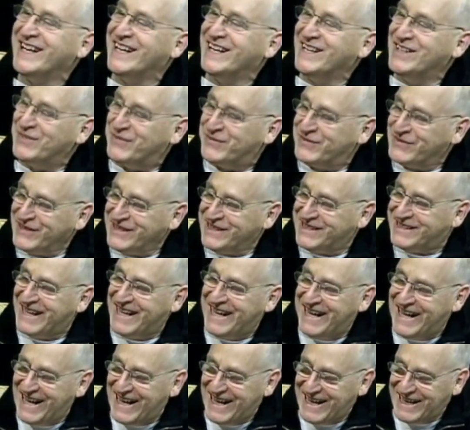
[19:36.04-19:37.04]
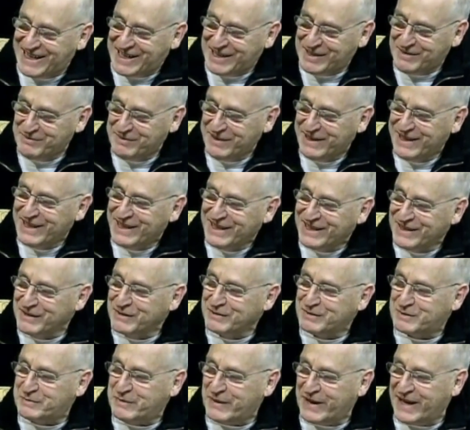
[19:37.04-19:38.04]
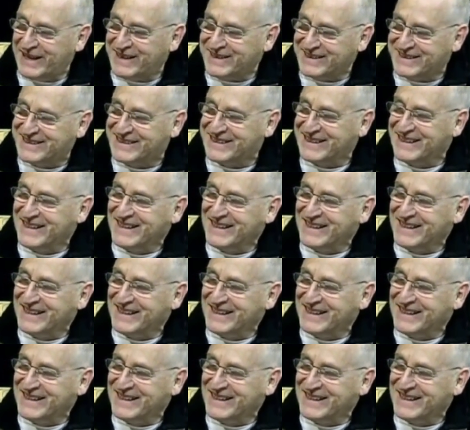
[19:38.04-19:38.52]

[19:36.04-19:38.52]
Every dime you spent.